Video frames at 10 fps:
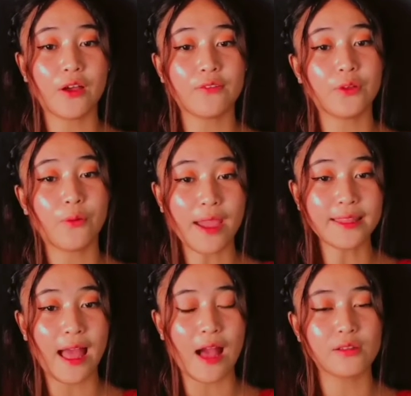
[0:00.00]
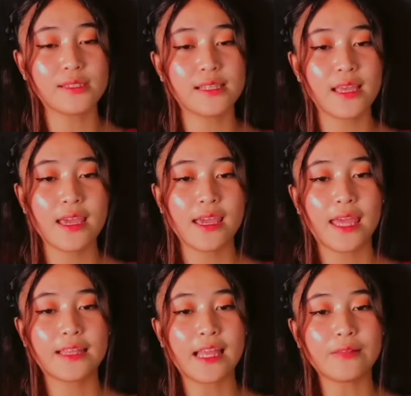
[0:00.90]
of the white house,
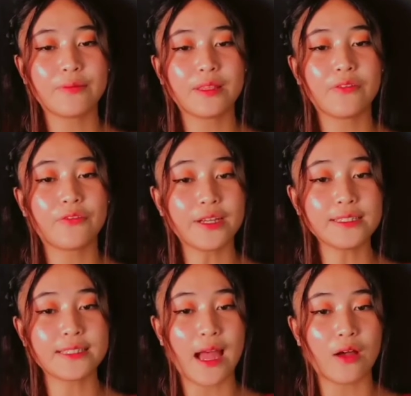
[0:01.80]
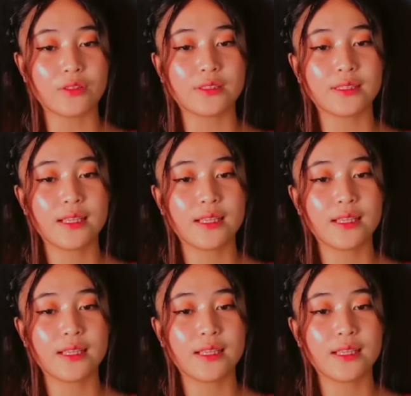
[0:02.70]
it can be the first house,